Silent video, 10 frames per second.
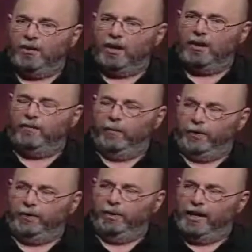You kind of
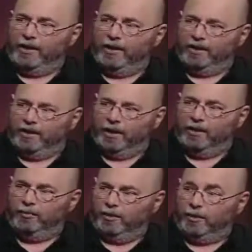wheeled them out on
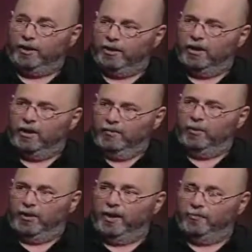stage, pointed,
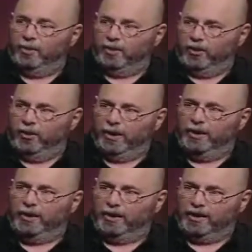pointed them toward the
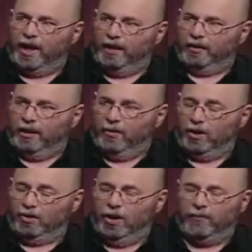audience, they sang, and they
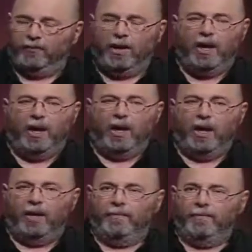walked off.
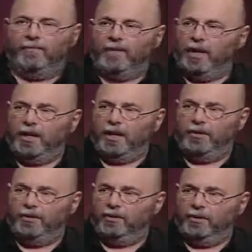Um, many
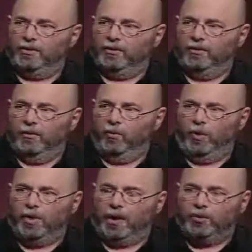others
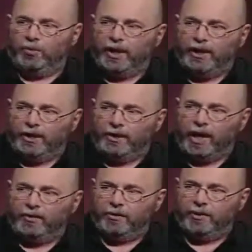were not trained as
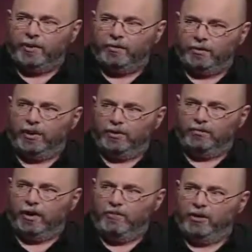actresses, they were
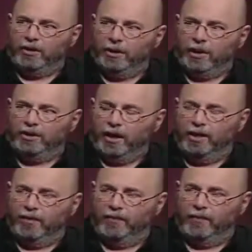trained primarily as,
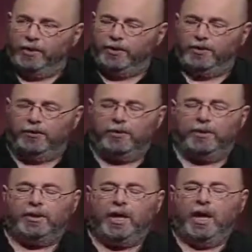as voice
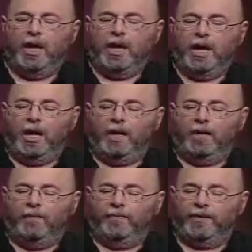students.
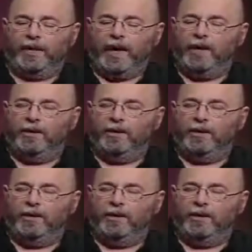Um,